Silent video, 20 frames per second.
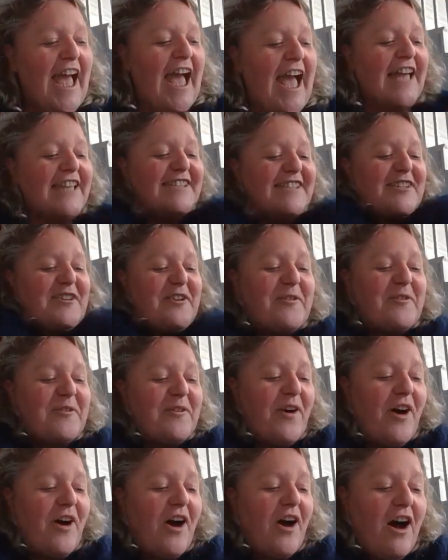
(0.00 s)
And
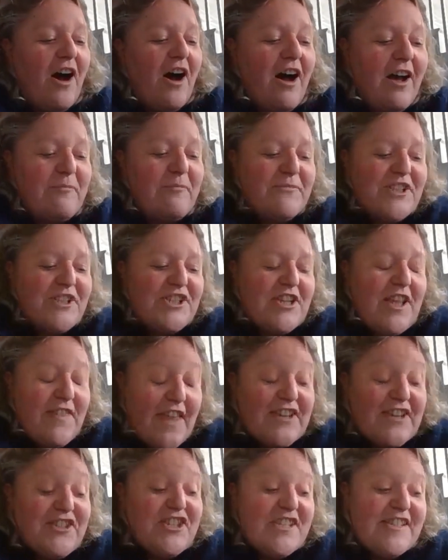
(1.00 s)
so, and
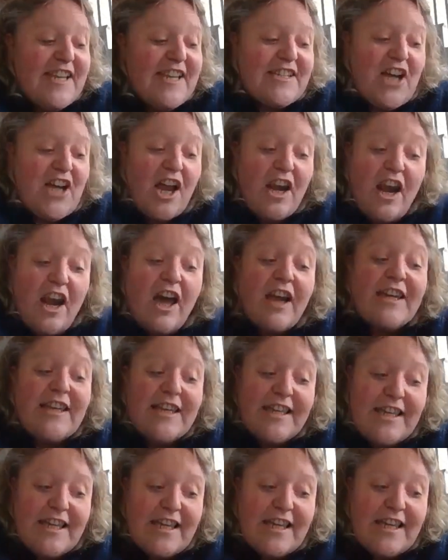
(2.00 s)
then she said, I
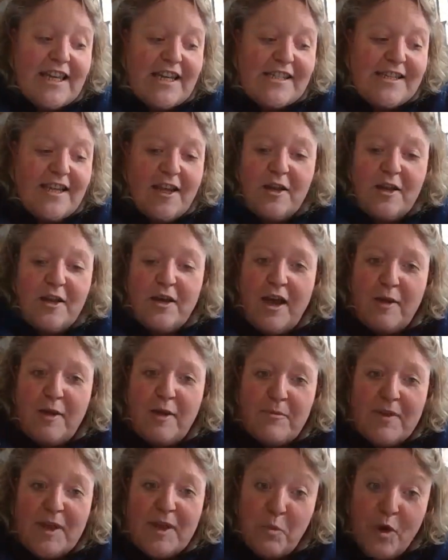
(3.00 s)
like it.
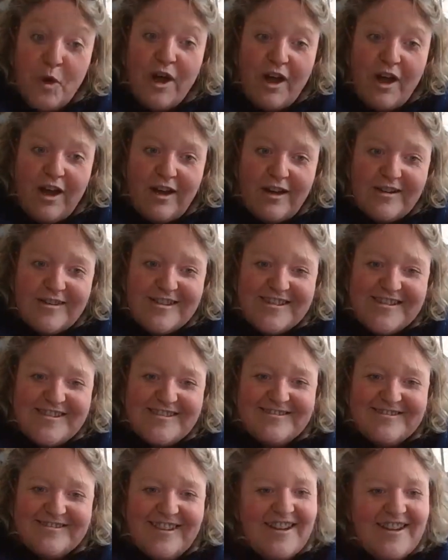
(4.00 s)
It works.
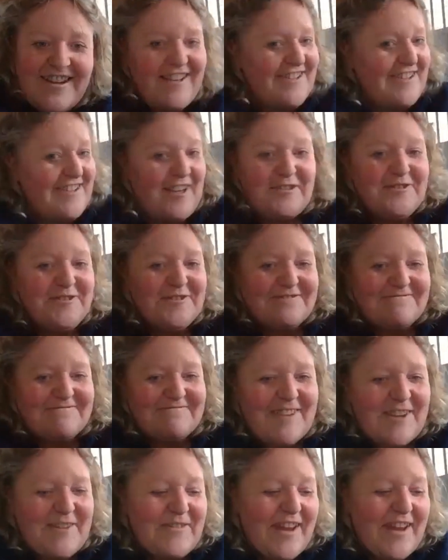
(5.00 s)
And I was like, oh,
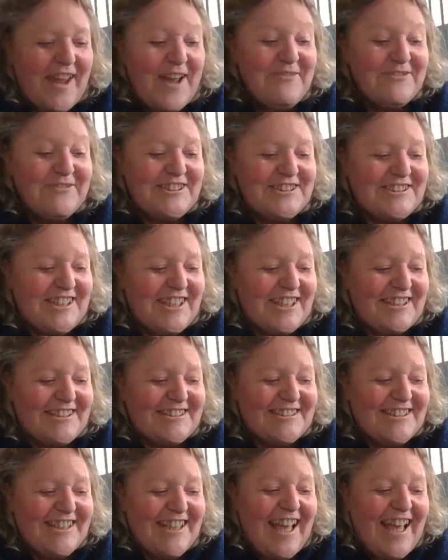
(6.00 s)
maybe I am a good nurse.